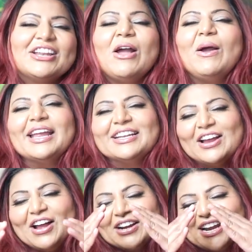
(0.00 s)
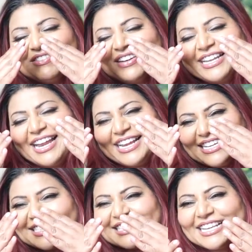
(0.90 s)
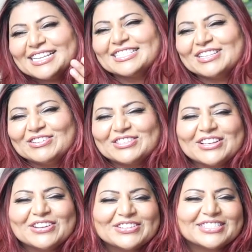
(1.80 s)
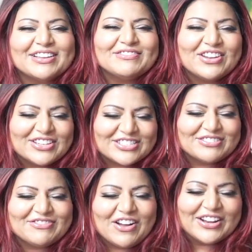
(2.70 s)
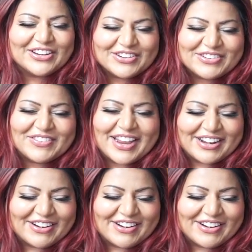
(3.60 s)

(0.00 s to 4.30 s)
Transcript: No, I don't. I mean, there is also some loss of volume and